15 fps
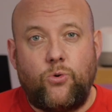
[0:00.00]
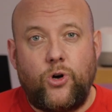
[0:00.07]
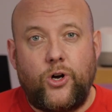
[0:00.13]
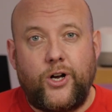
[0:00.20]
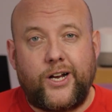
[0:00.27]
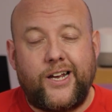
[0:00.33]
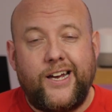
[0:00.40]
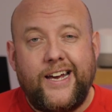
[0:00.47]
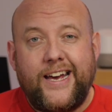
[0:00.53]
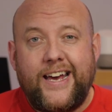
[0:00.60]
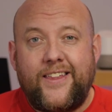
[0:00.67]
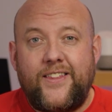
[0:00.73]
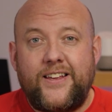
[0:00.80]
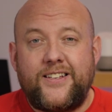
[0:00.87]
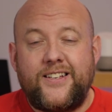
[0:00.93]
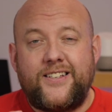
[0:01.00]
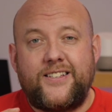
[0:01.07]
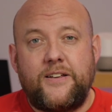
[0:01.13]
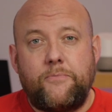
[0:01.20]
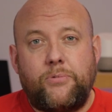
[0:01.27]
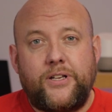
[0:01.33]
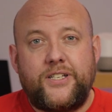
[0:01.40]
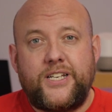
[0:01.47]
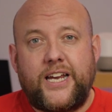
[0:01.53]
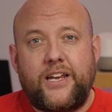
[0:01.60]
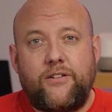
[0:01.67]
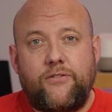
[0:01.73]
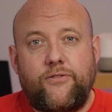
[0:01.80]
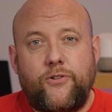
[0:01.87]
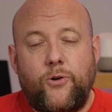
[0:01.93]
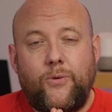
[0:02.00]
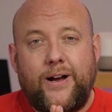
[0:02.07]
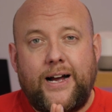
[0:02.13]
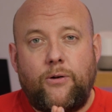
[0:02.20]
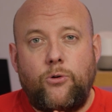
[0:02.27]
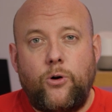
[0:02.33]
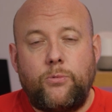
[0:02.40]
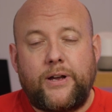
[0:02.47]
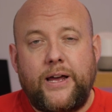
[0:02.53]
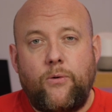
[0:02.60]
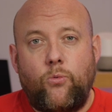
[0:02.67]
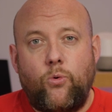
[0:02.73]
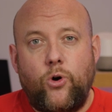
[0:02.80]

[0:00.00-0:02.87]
work. This is simply taking you through how HomeKit